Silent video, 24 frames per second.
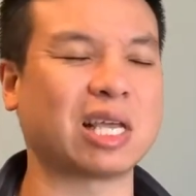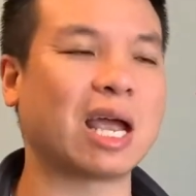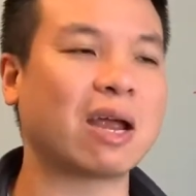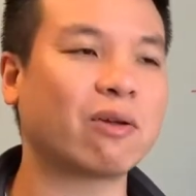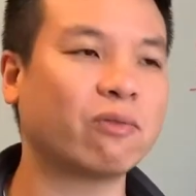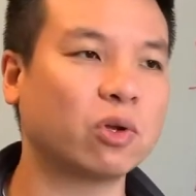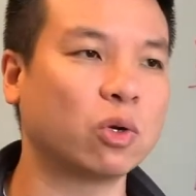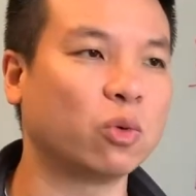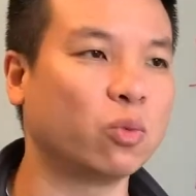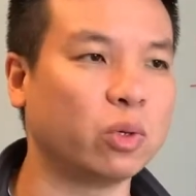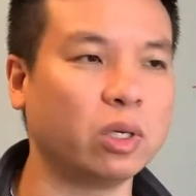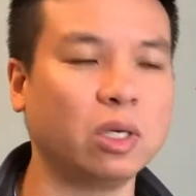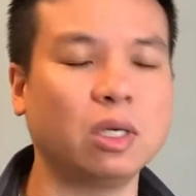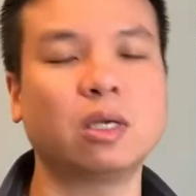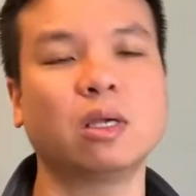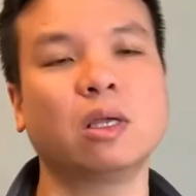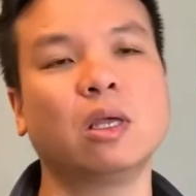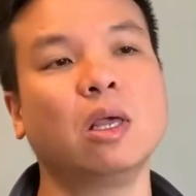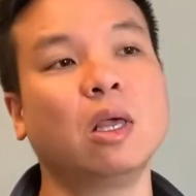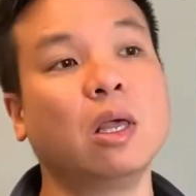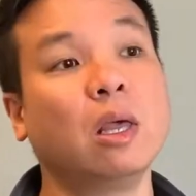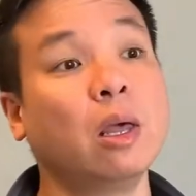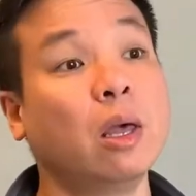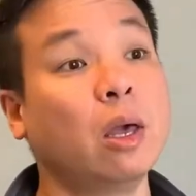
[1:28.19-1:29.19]
Every week,
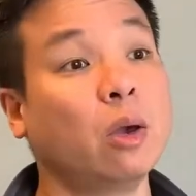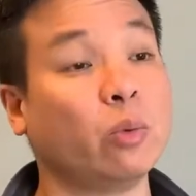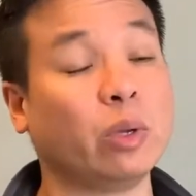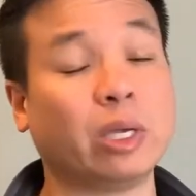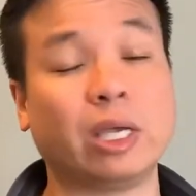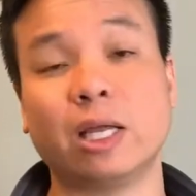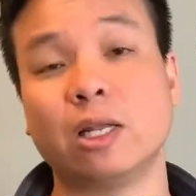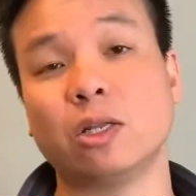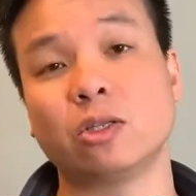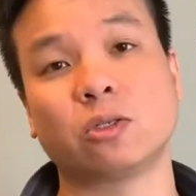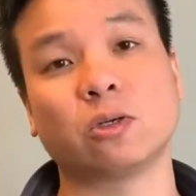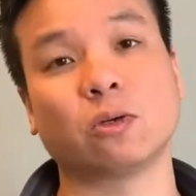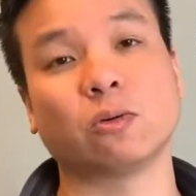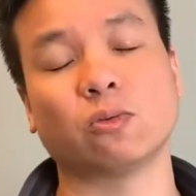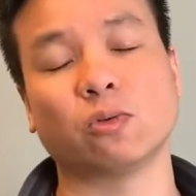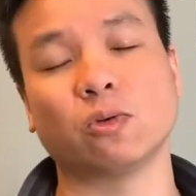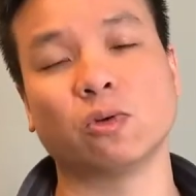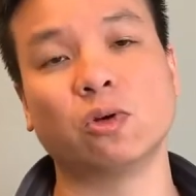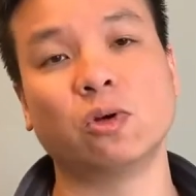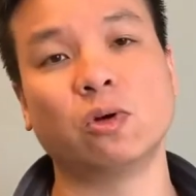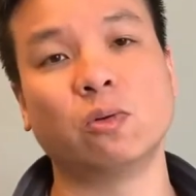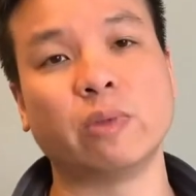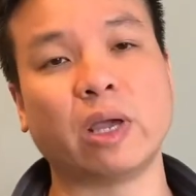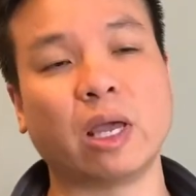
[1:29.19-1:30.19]
we get into a
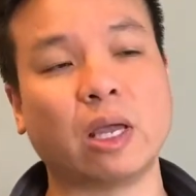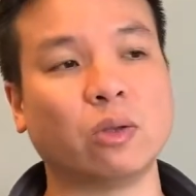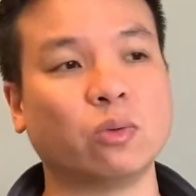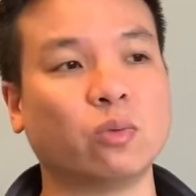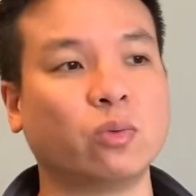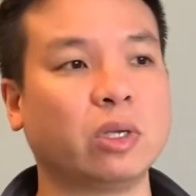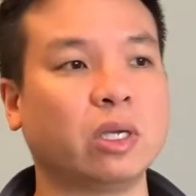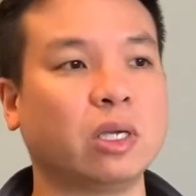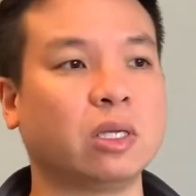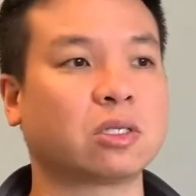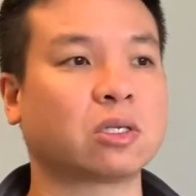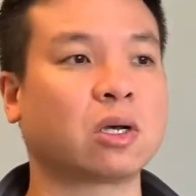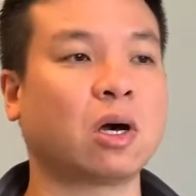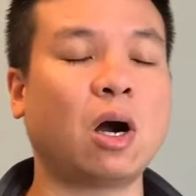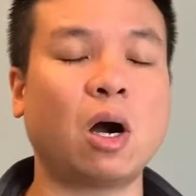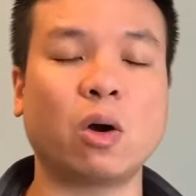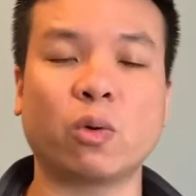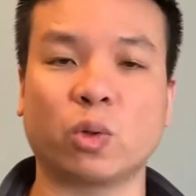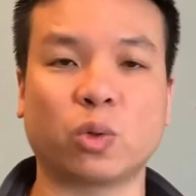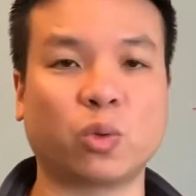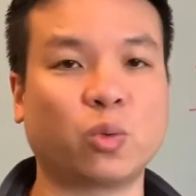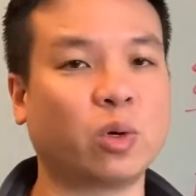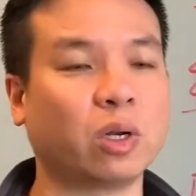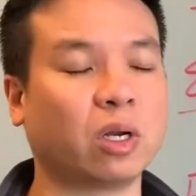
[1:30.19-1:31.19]
room and we
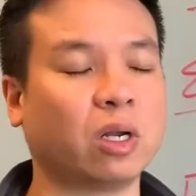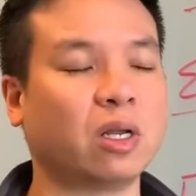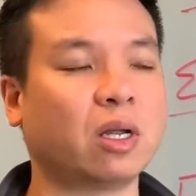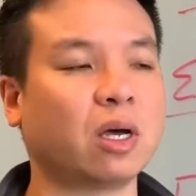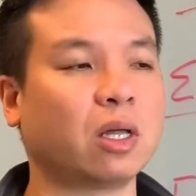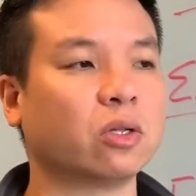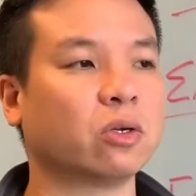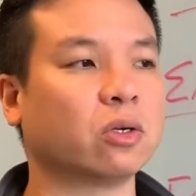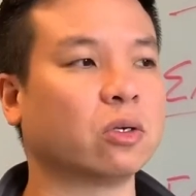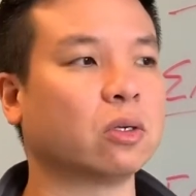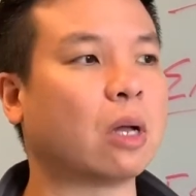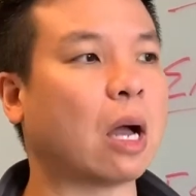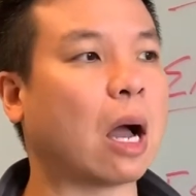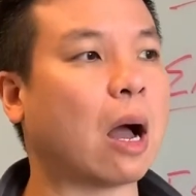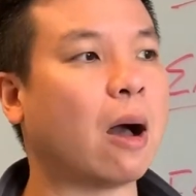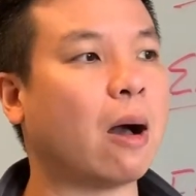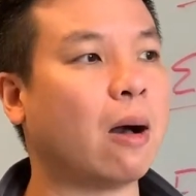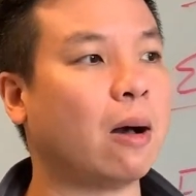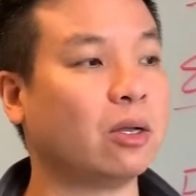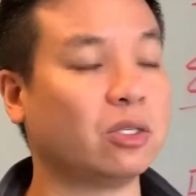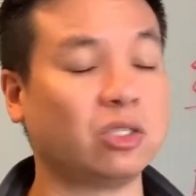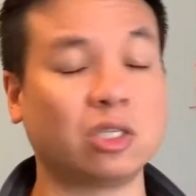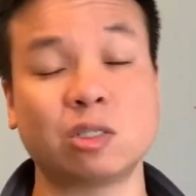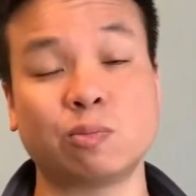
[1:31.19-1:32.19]
talk with one another,
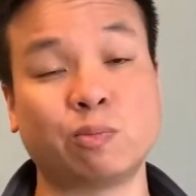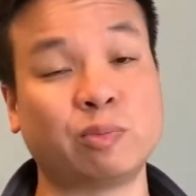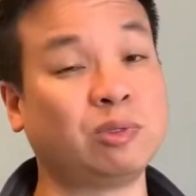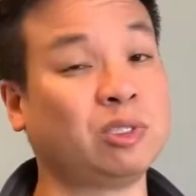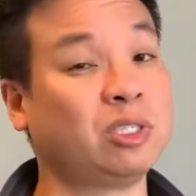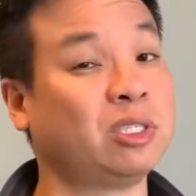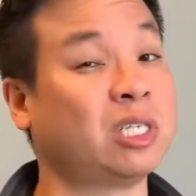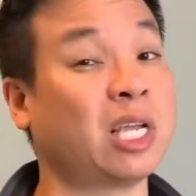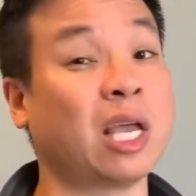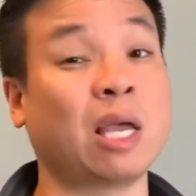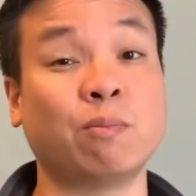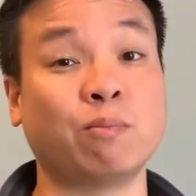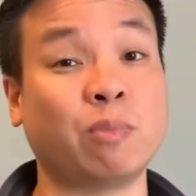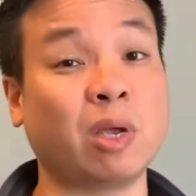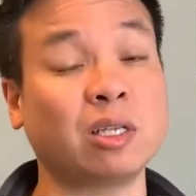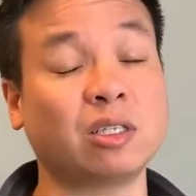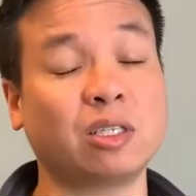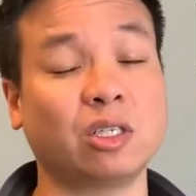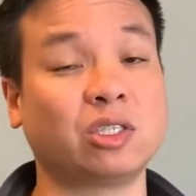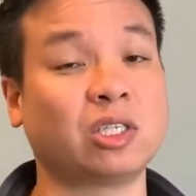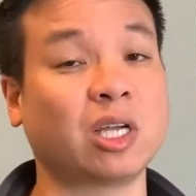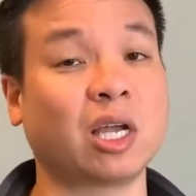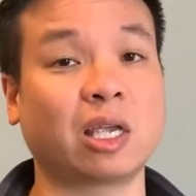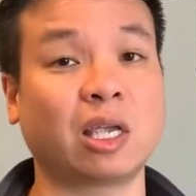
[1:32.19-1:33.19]

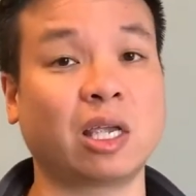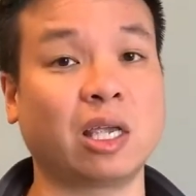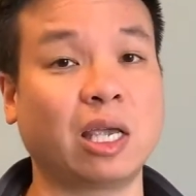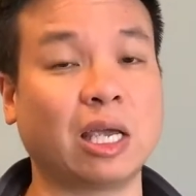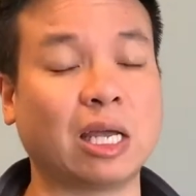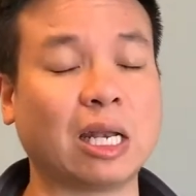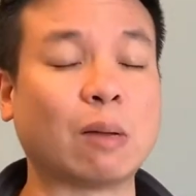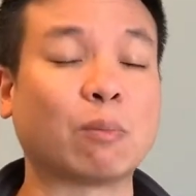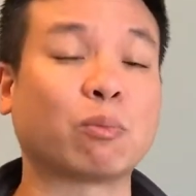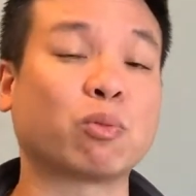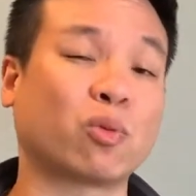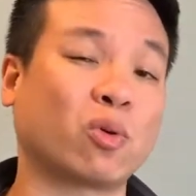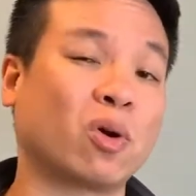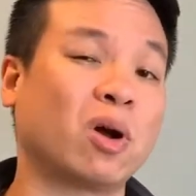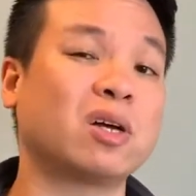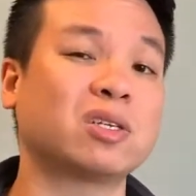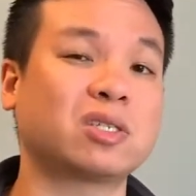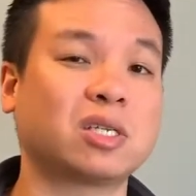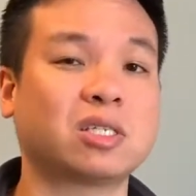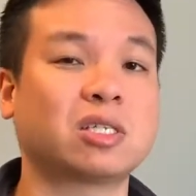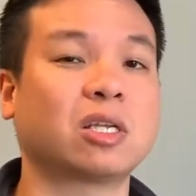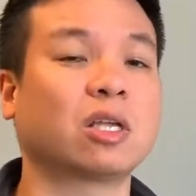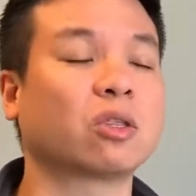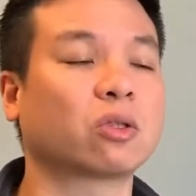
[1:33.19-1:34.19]
basically checking in and
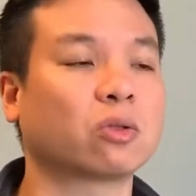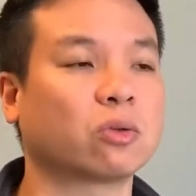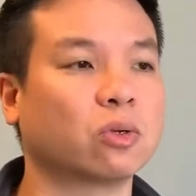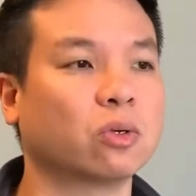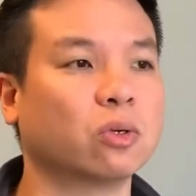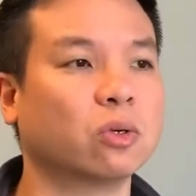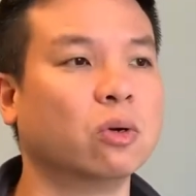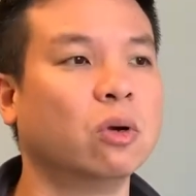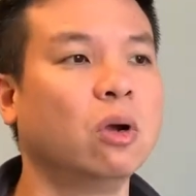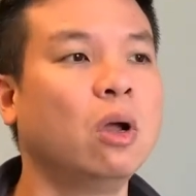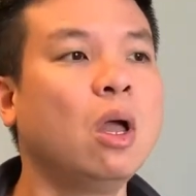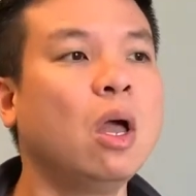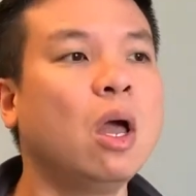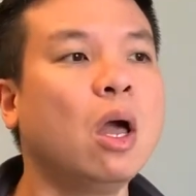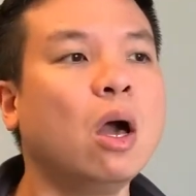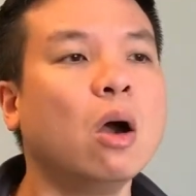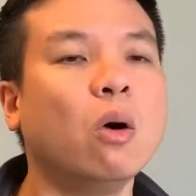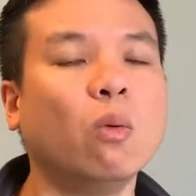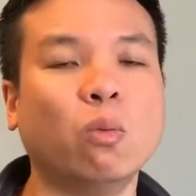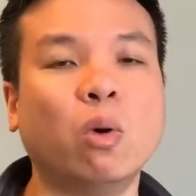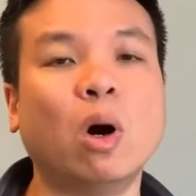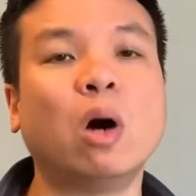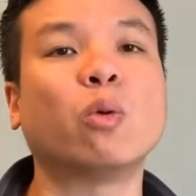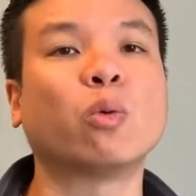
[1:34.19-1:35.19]
processing through
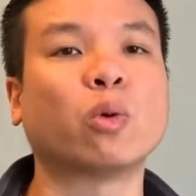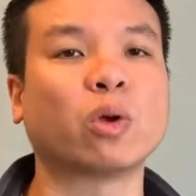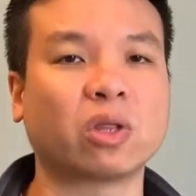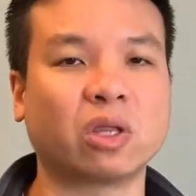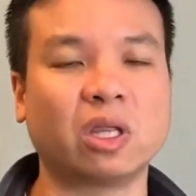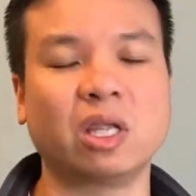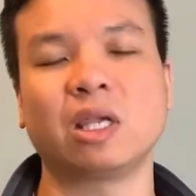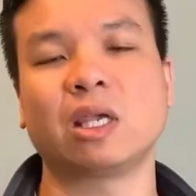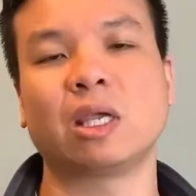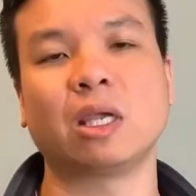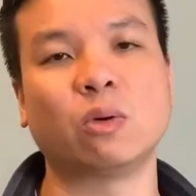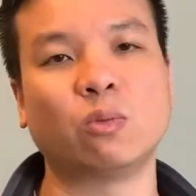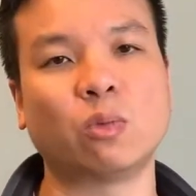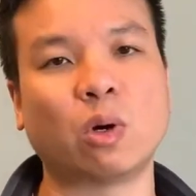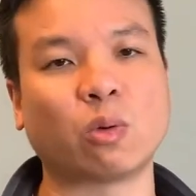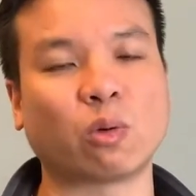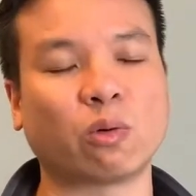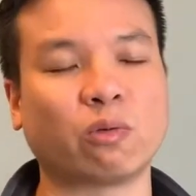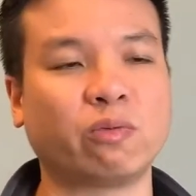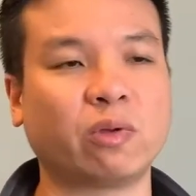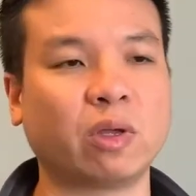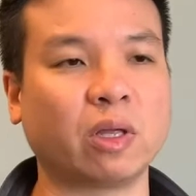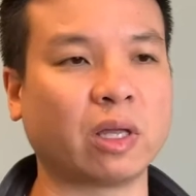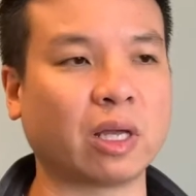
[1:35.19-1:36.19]
what we're thinking, what
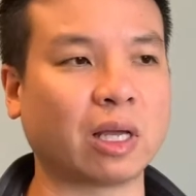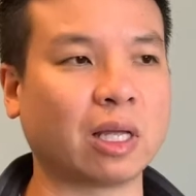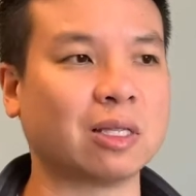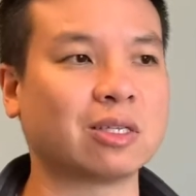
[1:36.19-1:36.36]
we're feeling.